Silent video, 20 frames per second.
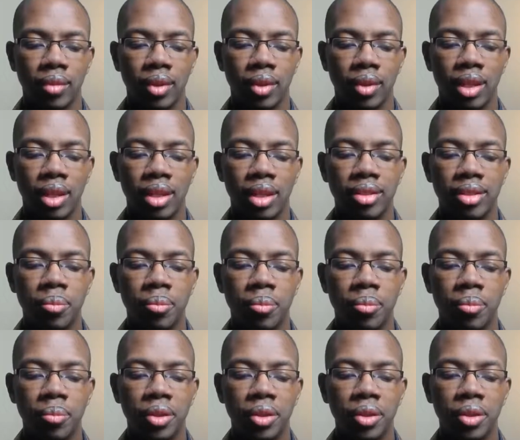This in
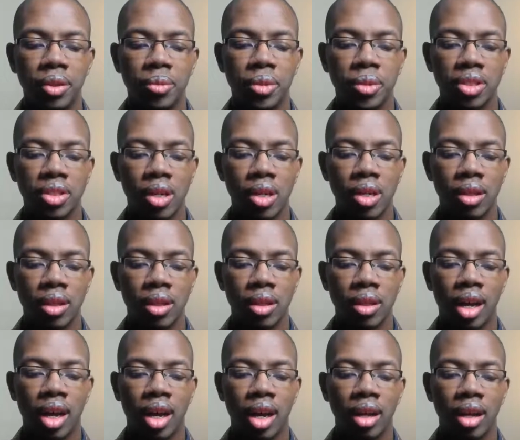Buddhism is called the
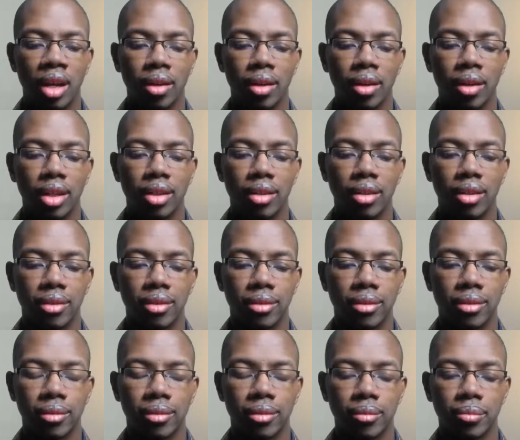hara,
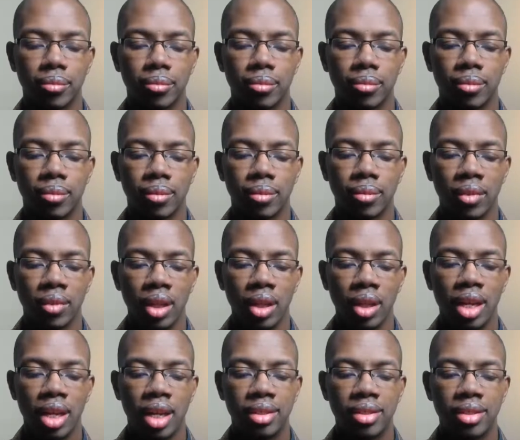
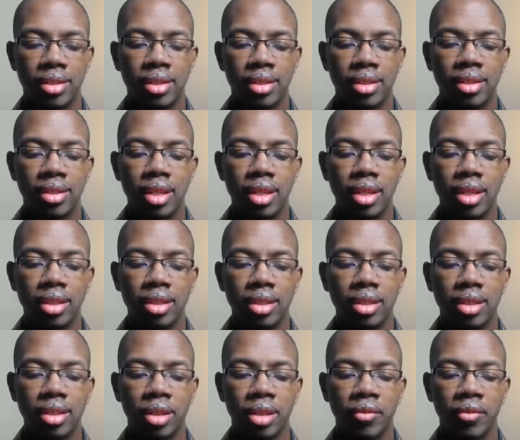and it's the seat
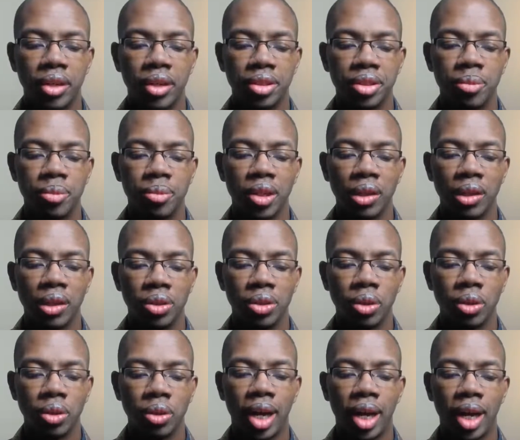of our spiritual
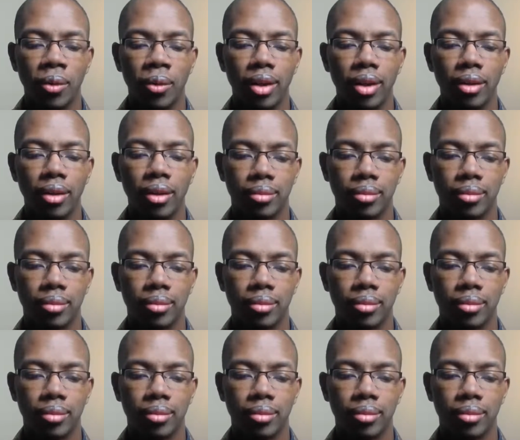power.